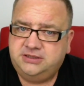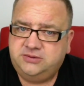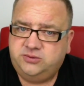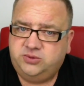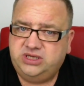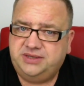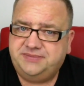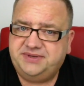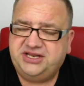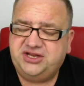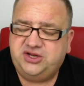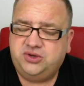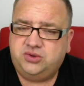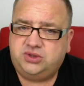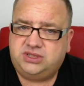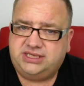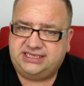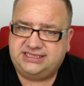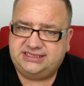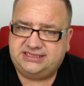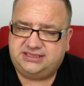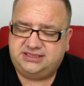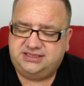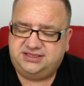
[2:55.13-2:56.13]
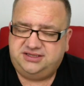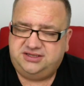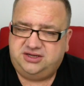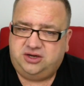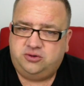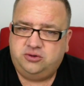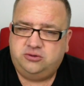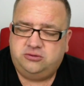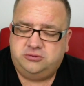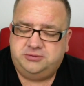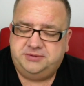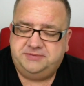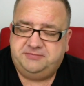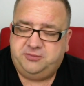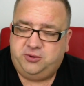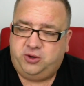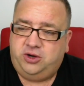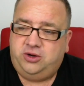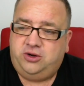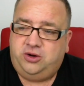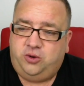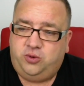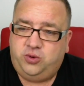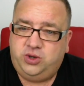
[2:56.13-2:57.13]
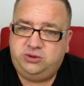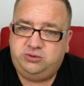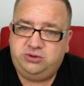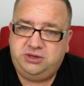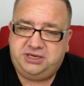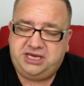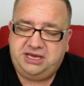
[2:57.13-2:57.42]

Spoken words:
Will it be Newcastle, or will we